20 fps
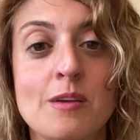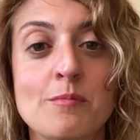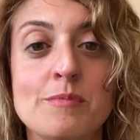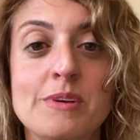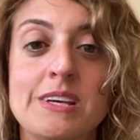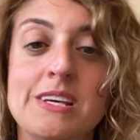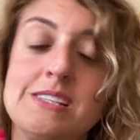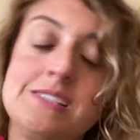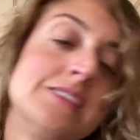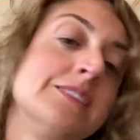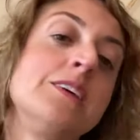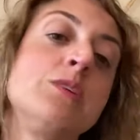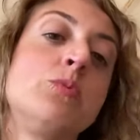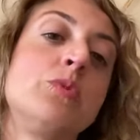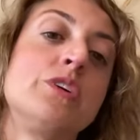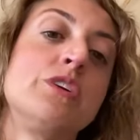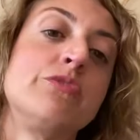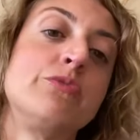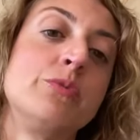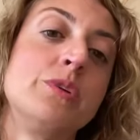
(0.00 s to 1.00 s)
because then they
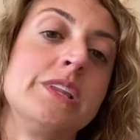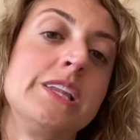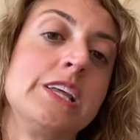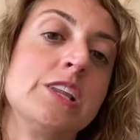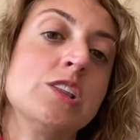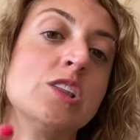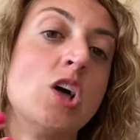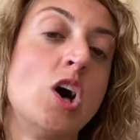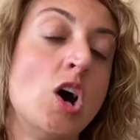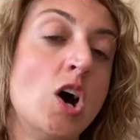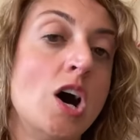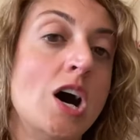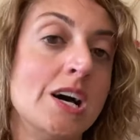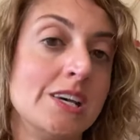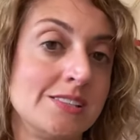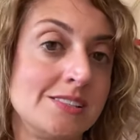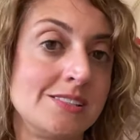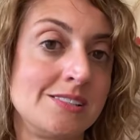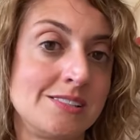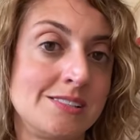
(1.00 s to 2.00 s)
would have really
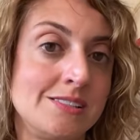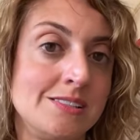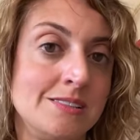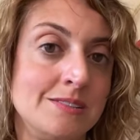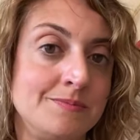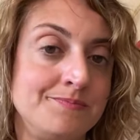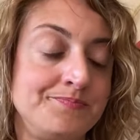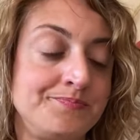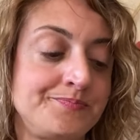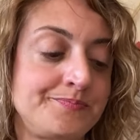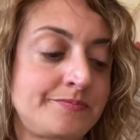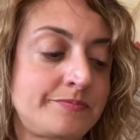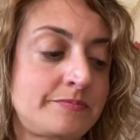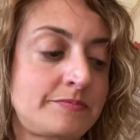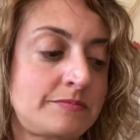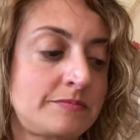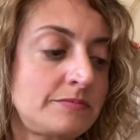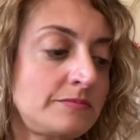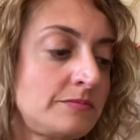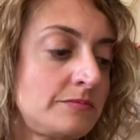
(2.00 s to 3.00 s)
lost.
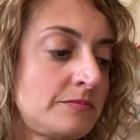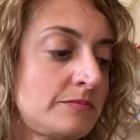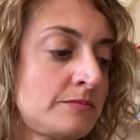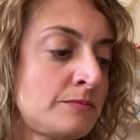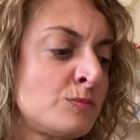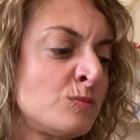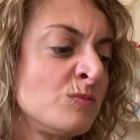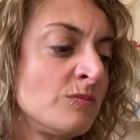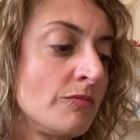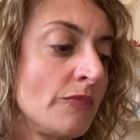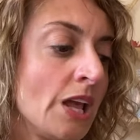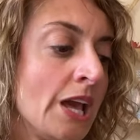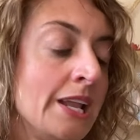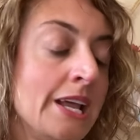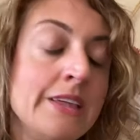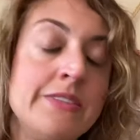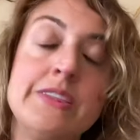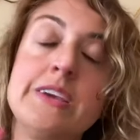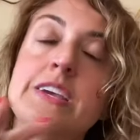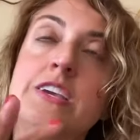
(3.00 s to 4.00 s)
And
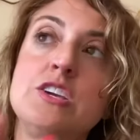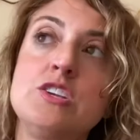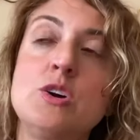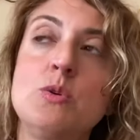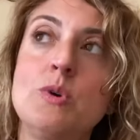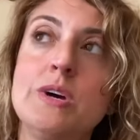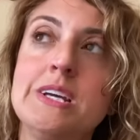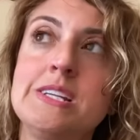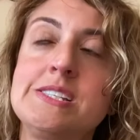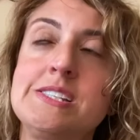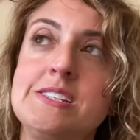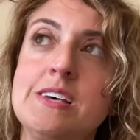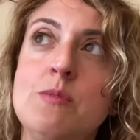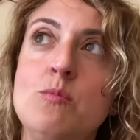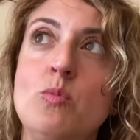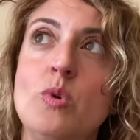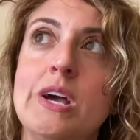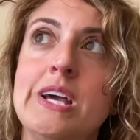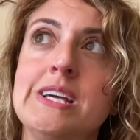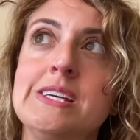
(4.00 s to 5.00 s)
I think, you know what, in
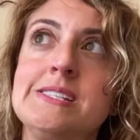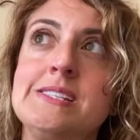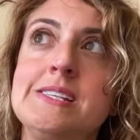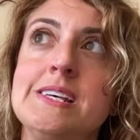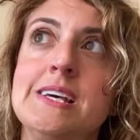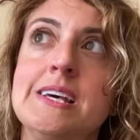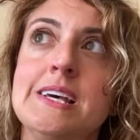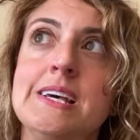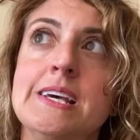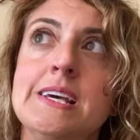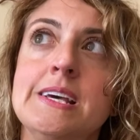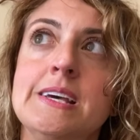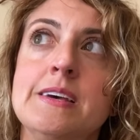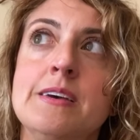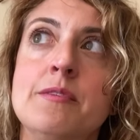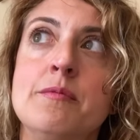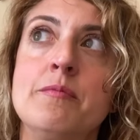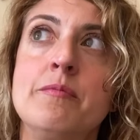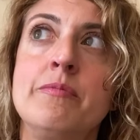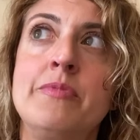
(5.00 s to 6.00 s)
some ways,
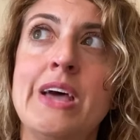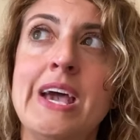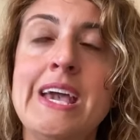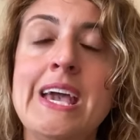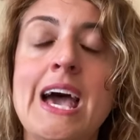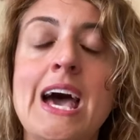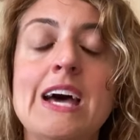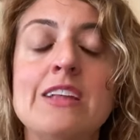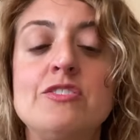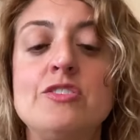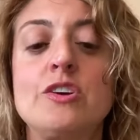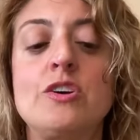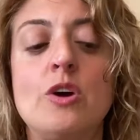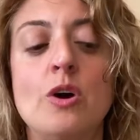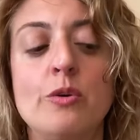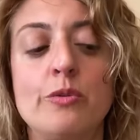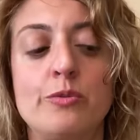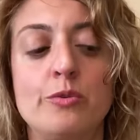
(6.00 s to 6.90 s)
they had to go